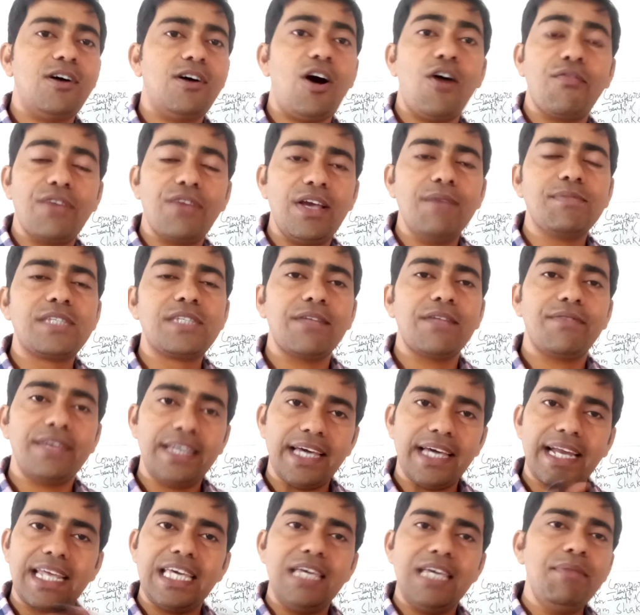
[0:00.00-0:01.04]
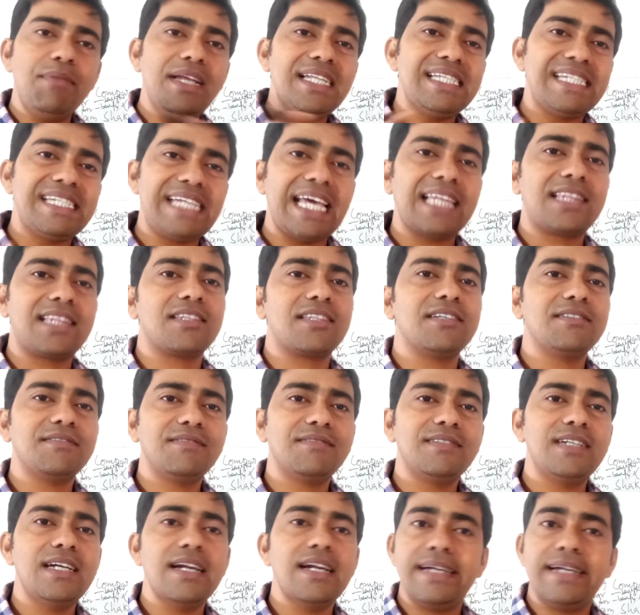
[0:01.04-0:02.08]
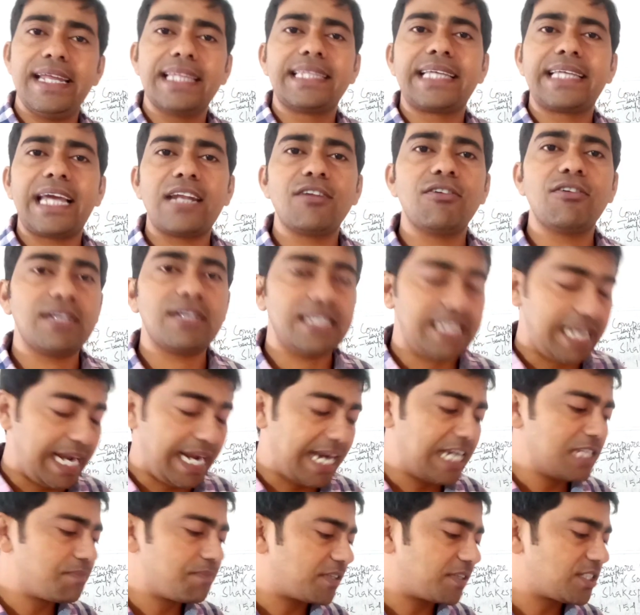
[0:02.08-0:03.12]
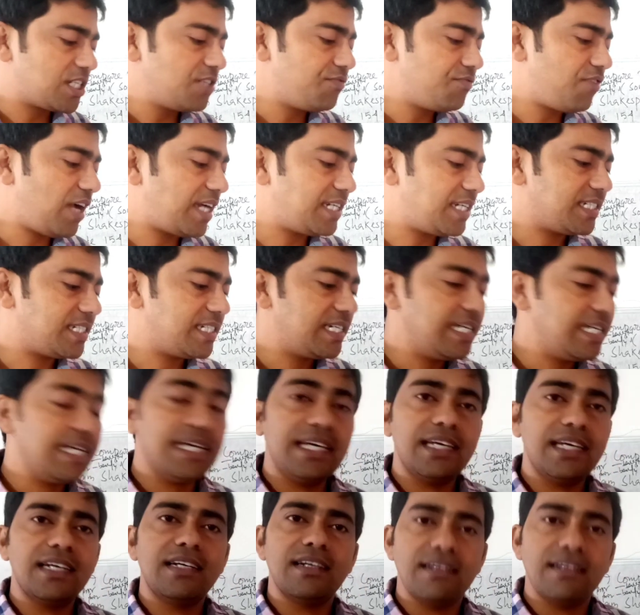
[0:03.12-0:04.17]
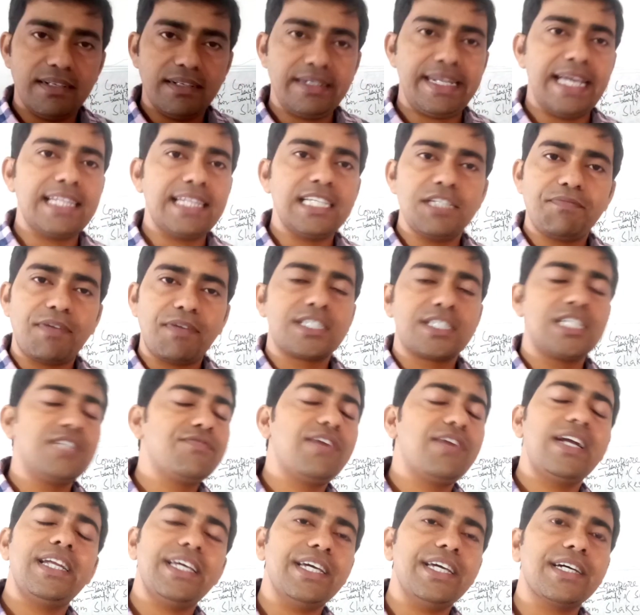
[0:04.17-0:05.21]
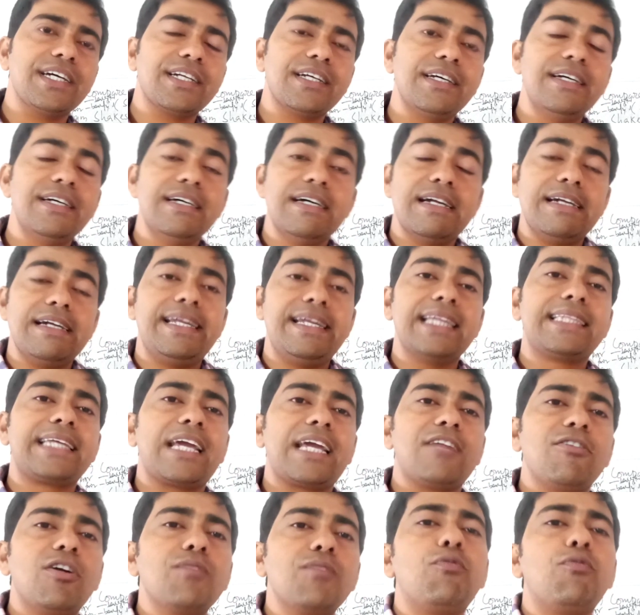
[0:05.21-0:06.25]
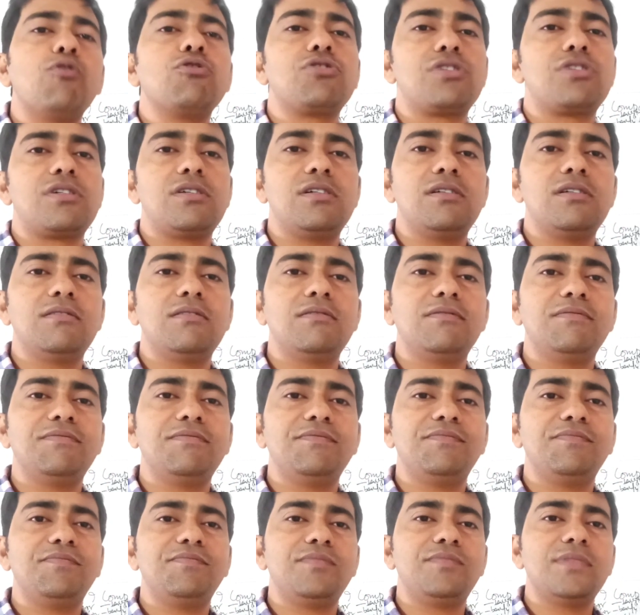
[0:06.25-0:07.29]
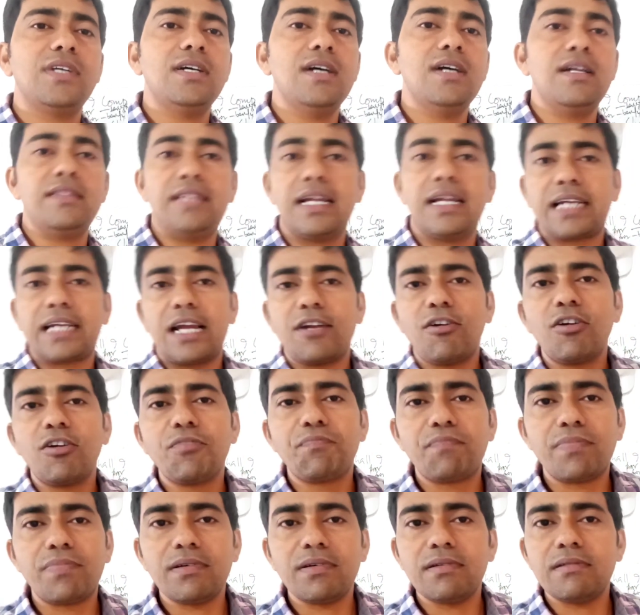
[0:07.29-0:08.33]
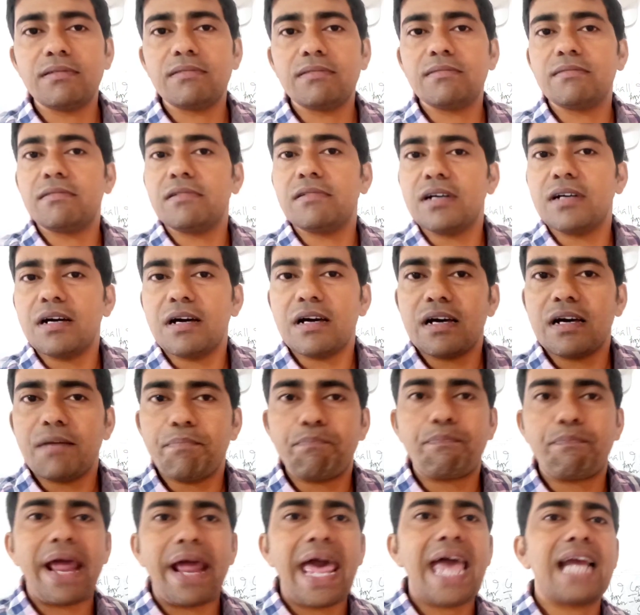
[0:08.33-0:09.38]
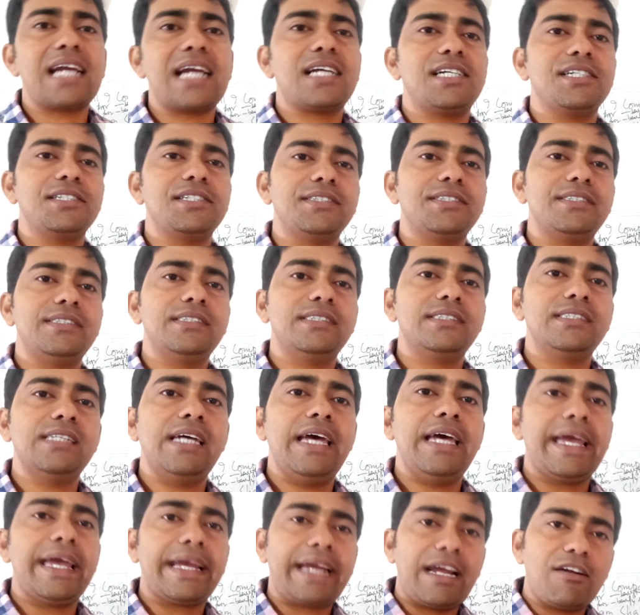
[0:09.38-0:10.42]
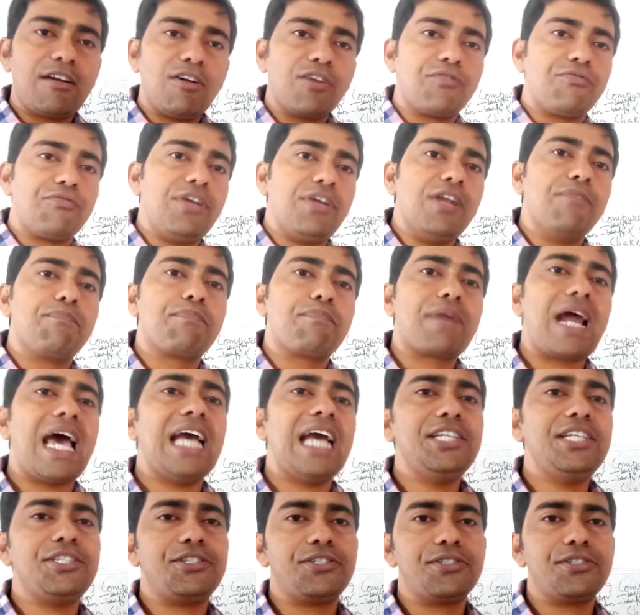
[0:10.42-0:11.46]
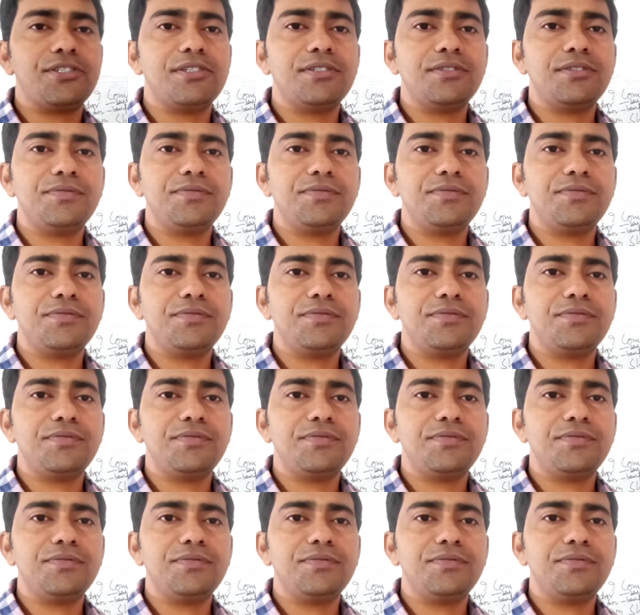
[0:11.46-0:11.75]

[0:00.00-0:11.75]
of himself. Here he means death. Death cannot, it is personified. Death is personified here. Death cannot boast, that cannot brag, cannot feel prize,